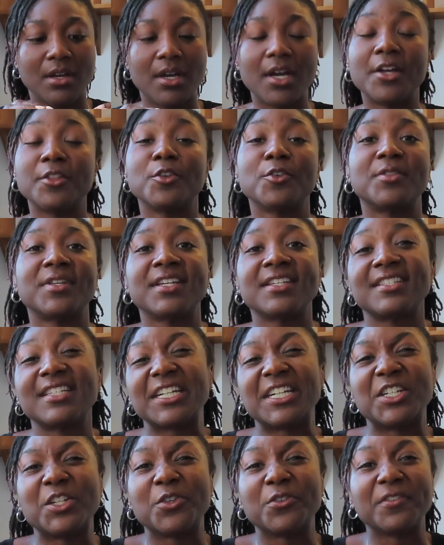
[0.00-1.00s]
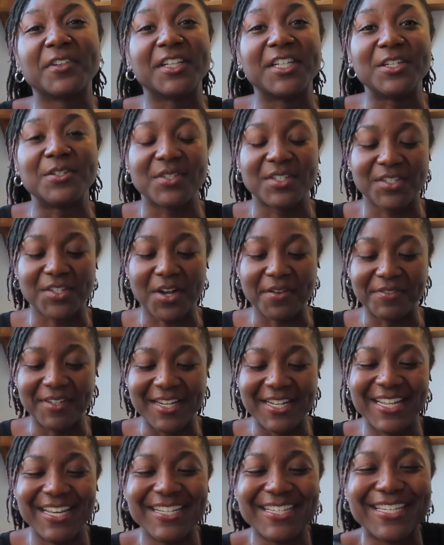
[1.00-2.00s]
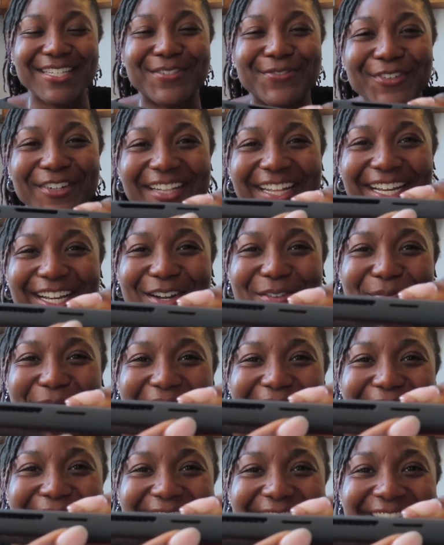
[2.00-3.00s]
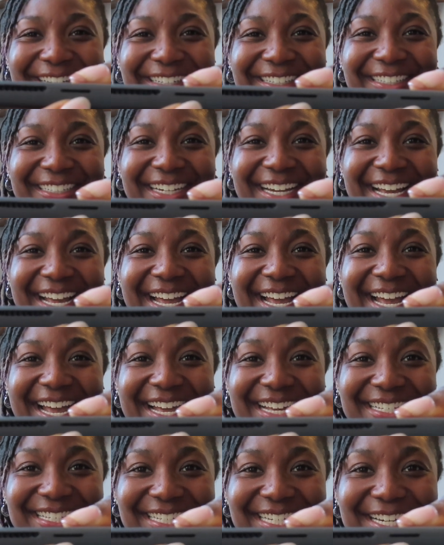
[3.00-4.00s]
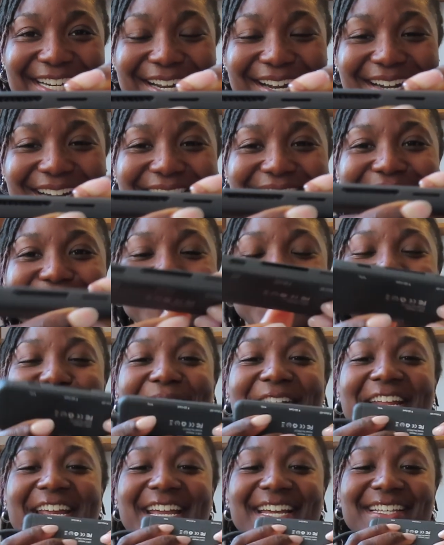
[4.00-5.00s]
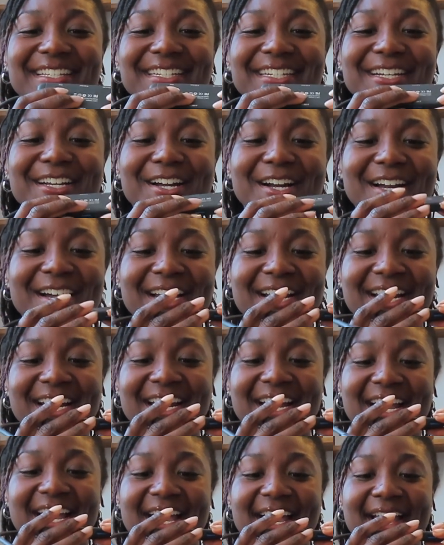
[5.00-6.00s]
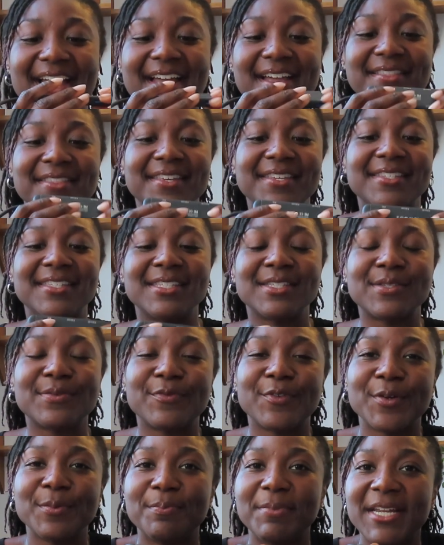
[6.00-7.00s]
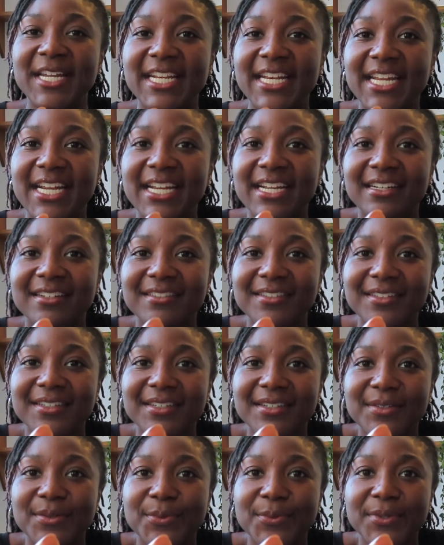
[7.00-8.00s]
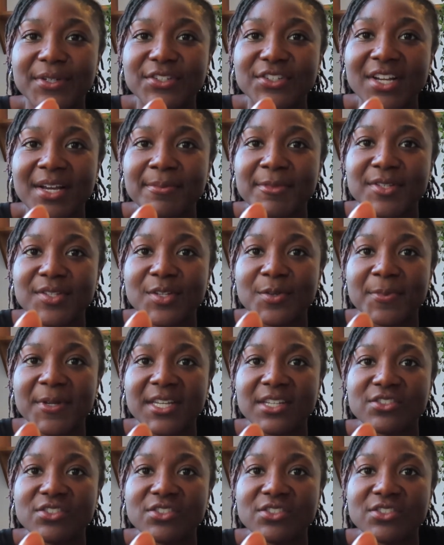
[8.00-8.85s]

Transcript: other things that I don't really use as often. This is for like a micro SD card, so a mini SD card, and this is for PD, which I'm assuming